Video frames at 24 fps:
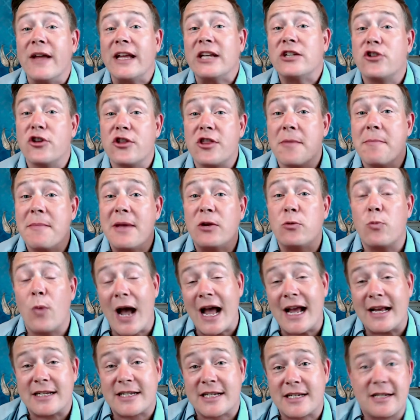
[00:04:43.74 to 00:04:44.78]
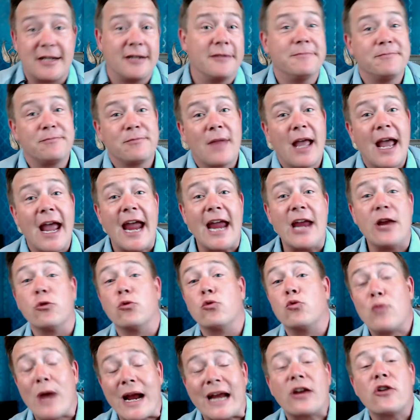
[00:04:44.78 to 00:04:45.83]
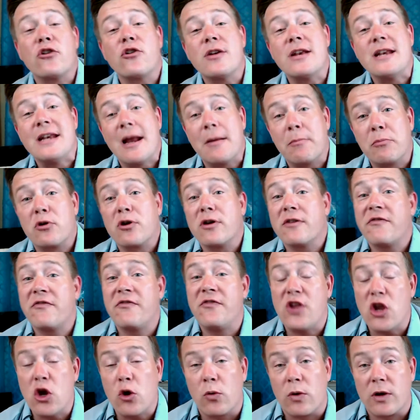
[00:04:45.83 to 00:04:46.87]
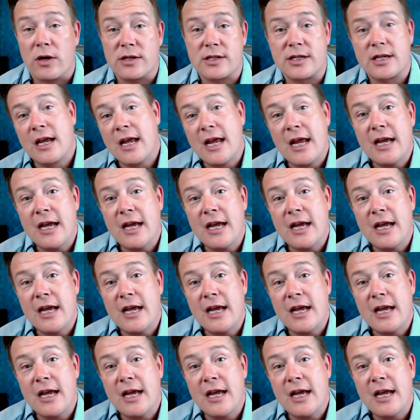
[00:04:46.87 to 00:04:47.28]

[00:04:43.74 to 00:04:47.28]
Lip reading: to the Midwest, a record number of viewers